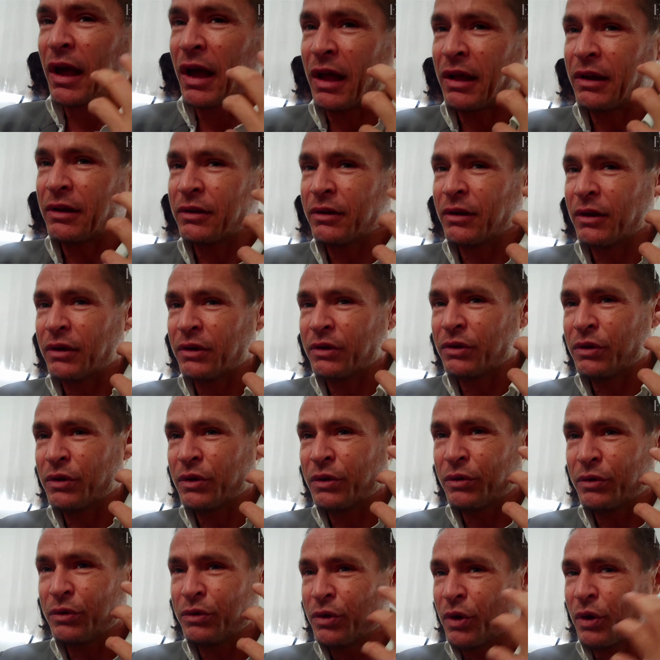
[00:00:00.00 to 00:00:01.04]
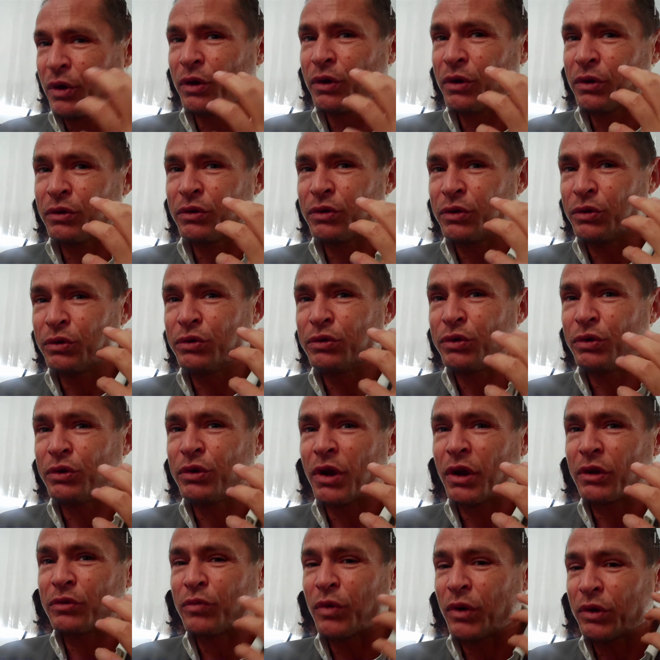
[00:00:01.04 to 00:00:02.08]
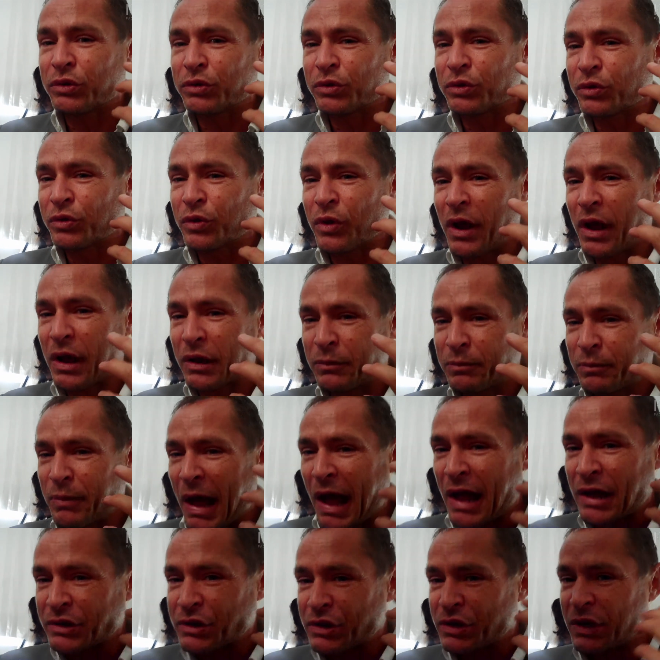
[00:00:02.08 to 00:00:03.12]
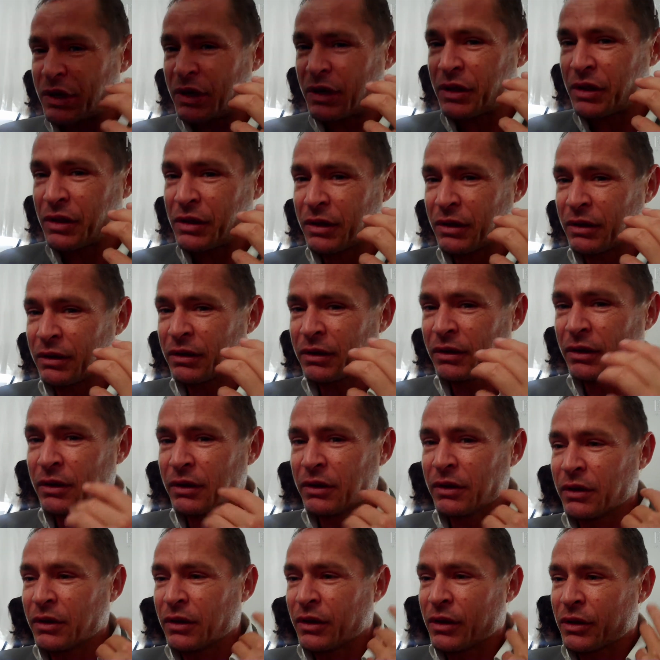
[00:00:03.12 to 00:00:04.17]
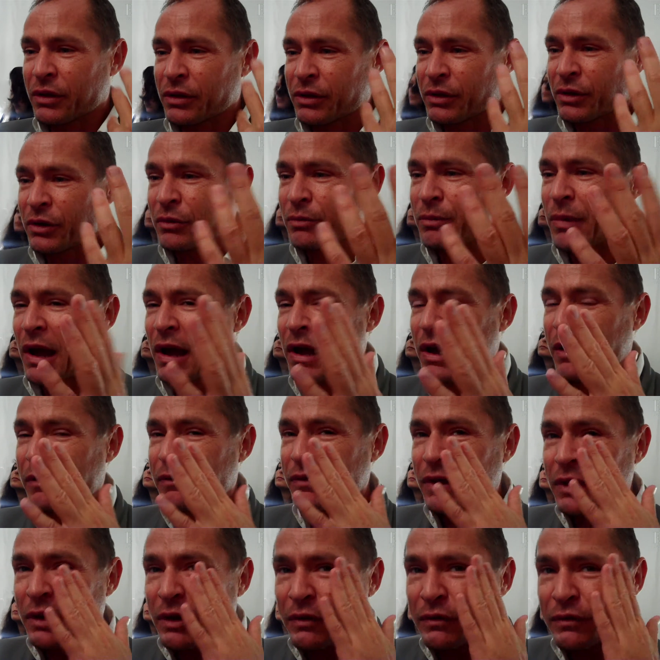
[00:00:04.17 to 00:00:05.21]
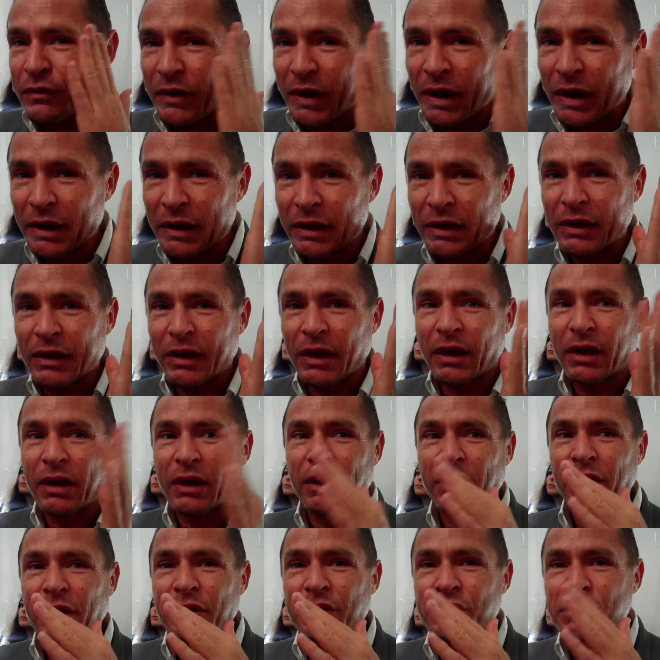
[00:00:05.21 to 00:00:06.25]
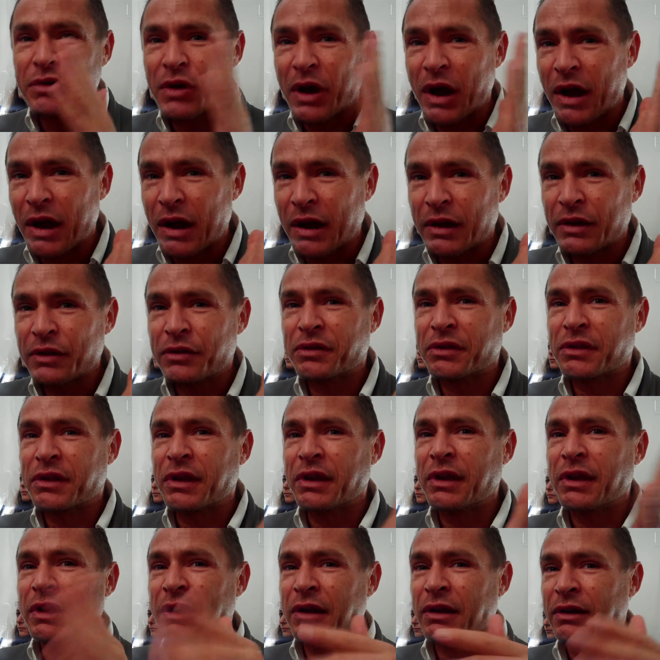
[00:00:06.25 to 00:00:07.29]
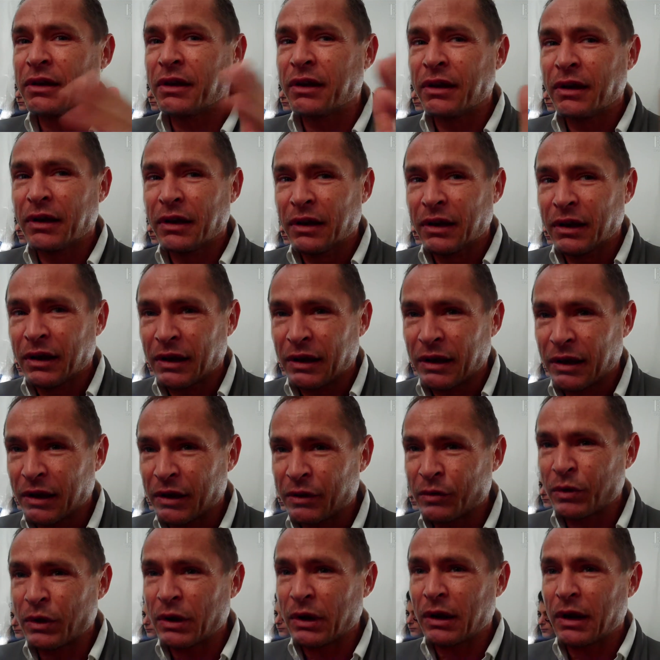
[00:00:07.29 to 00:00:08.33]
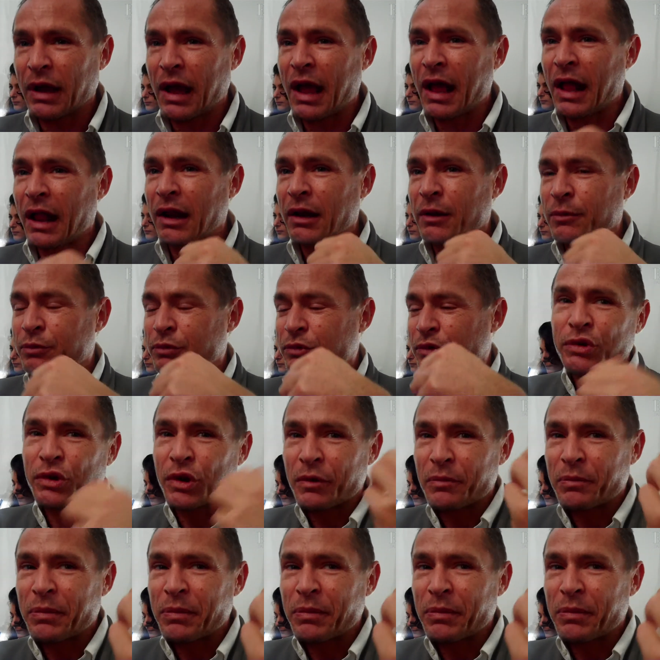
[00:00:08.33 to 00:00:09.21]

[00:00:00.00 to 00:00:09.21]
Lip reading: and you do not want to create patches. So by having a very dry skin, it will help to